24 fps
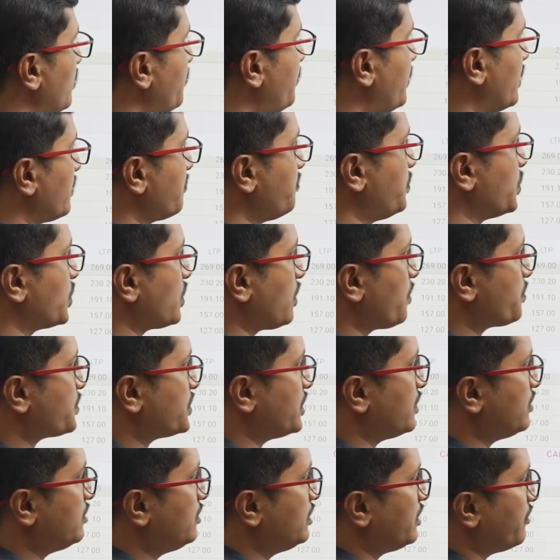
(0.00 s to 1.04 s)
for put
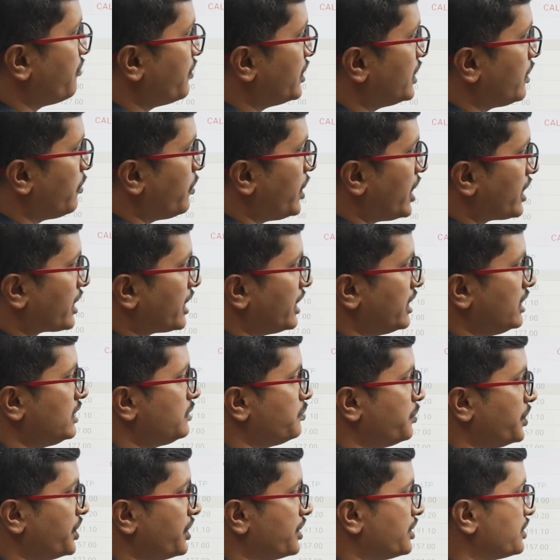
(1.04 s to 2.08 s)
option when the market is
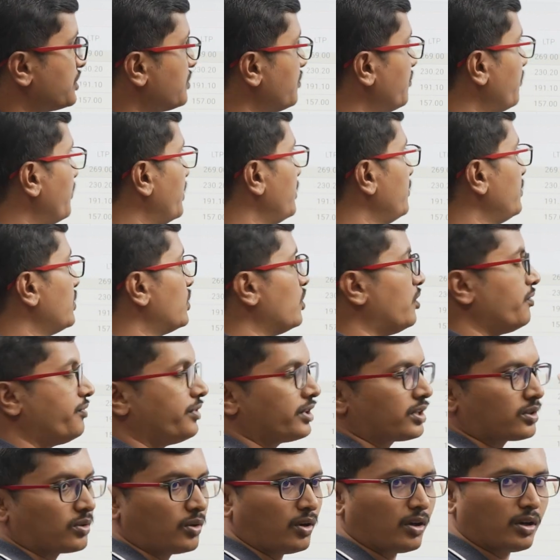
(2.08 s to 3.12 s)
bearish, when we go for
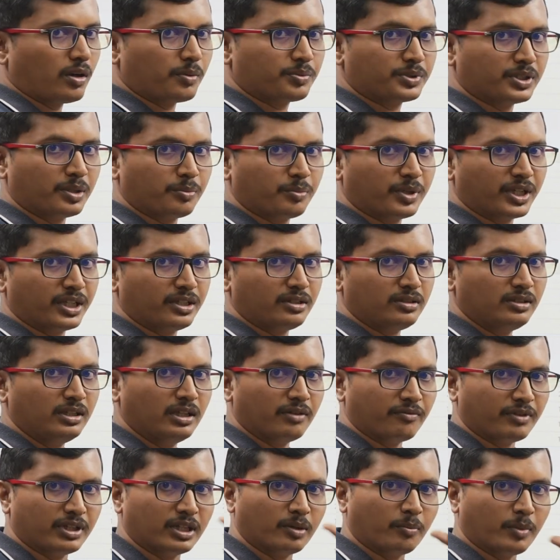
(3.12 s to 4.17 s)
call option buying
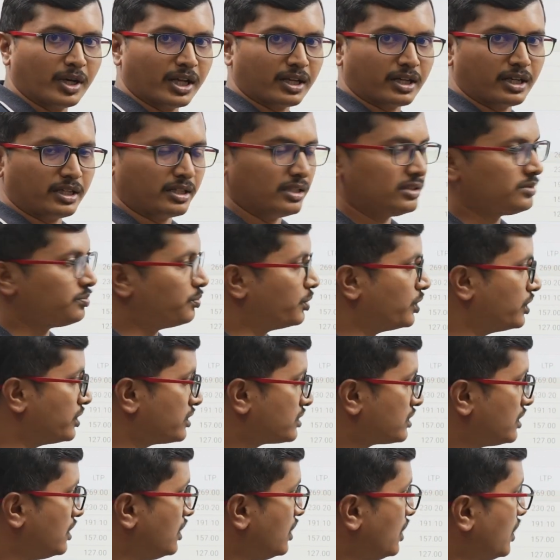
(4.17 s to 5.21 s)
when the market is bullish.
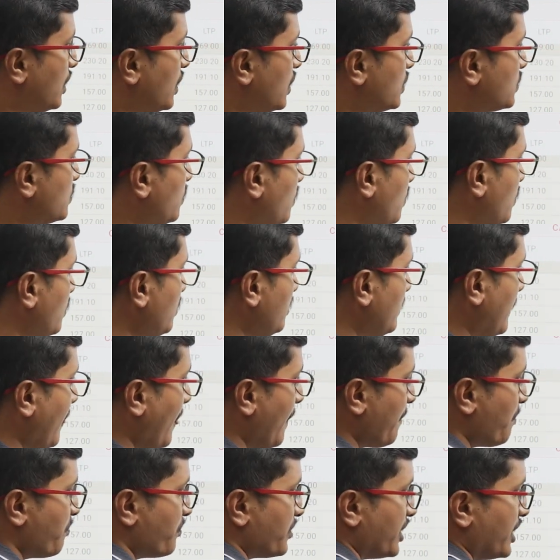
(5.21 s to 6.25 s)
So
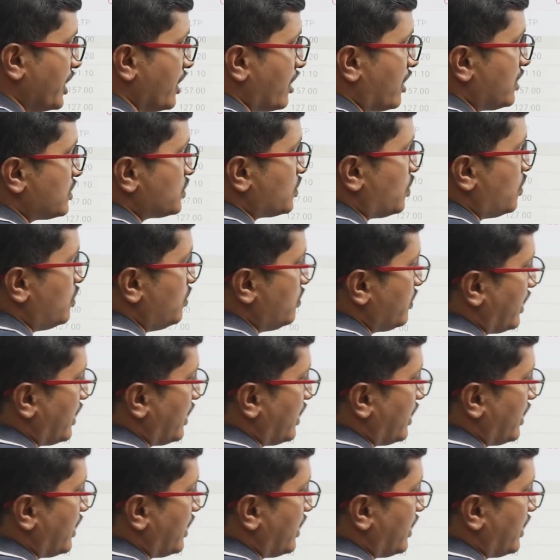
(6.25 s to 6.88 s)
here also